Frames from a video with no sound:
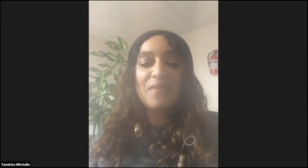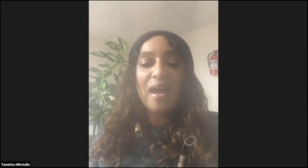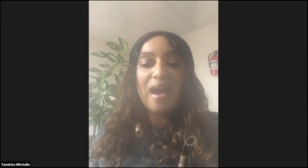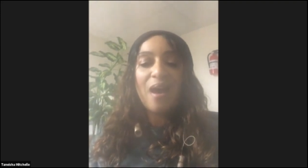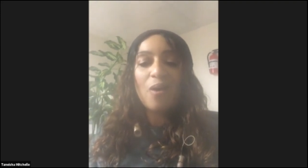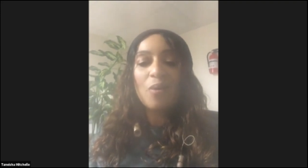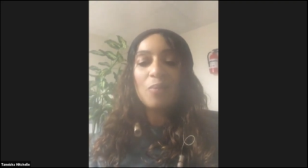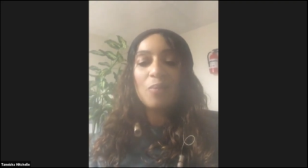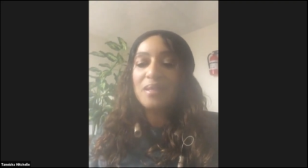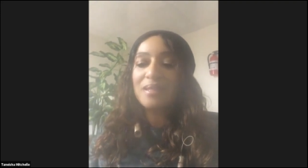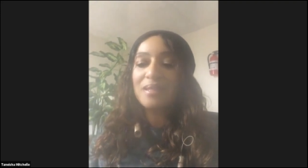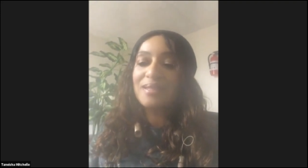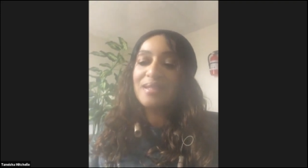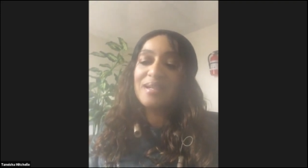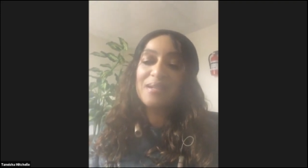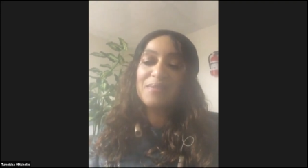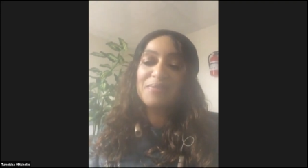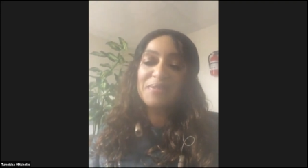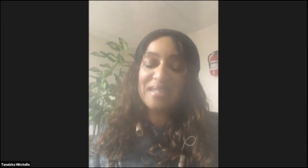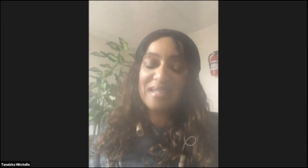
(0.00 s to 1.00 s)
out, but
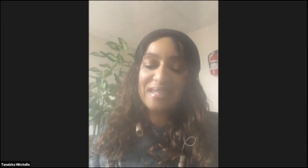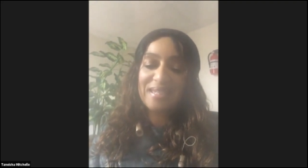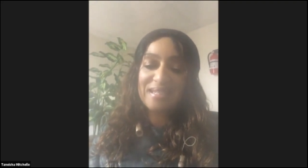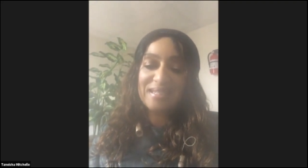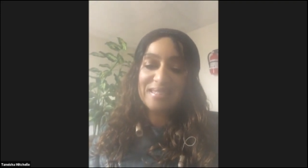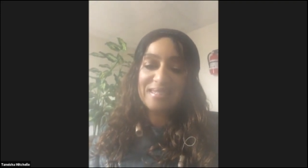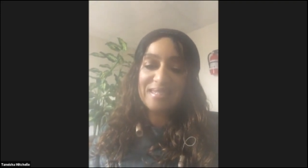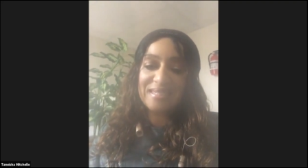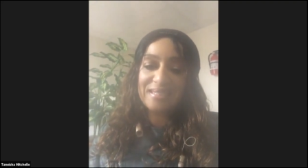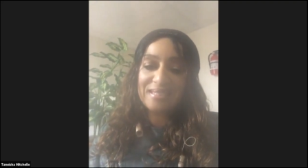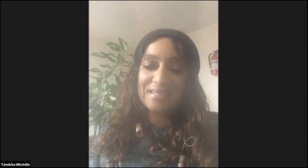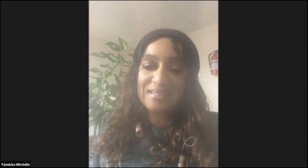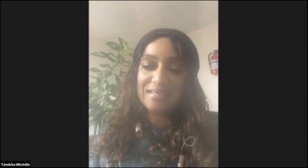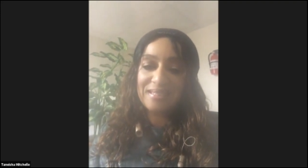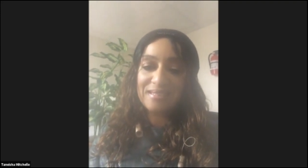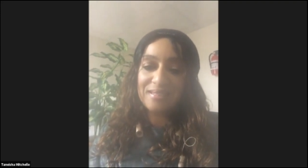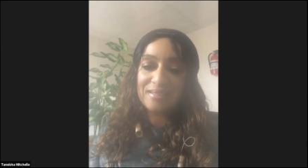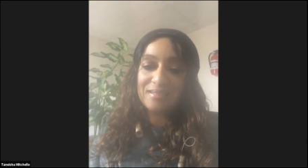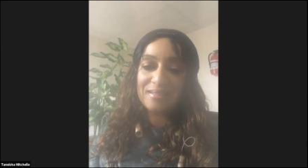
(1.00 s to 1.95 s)
love can't get in